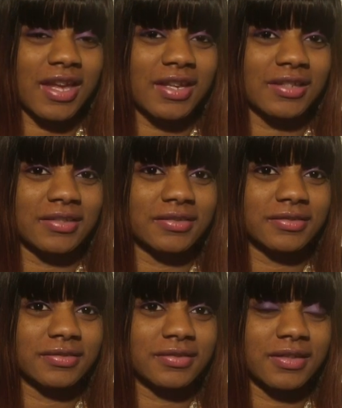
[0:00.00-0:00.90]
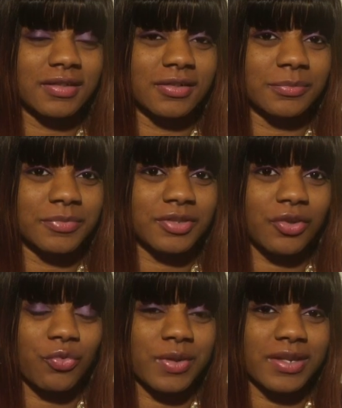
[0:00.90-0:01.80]
a
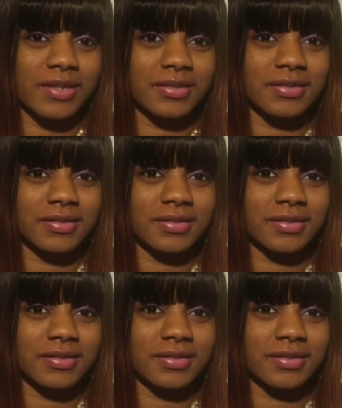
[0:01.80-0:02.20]
sew-in.